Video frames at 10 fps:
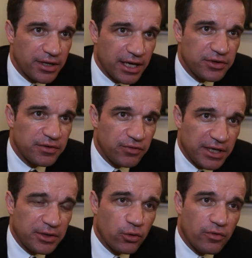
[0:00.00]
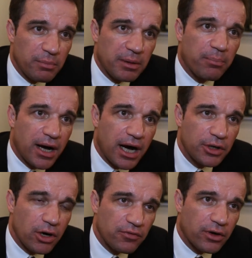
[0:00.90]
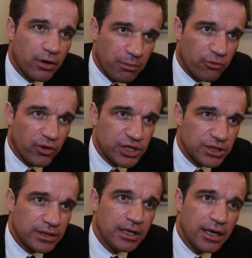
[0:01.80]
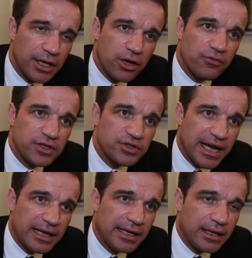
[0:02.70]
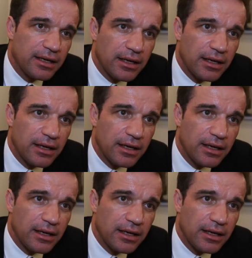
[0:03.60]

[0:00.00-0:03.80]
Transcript: and video will be part of the collaboration and of the daily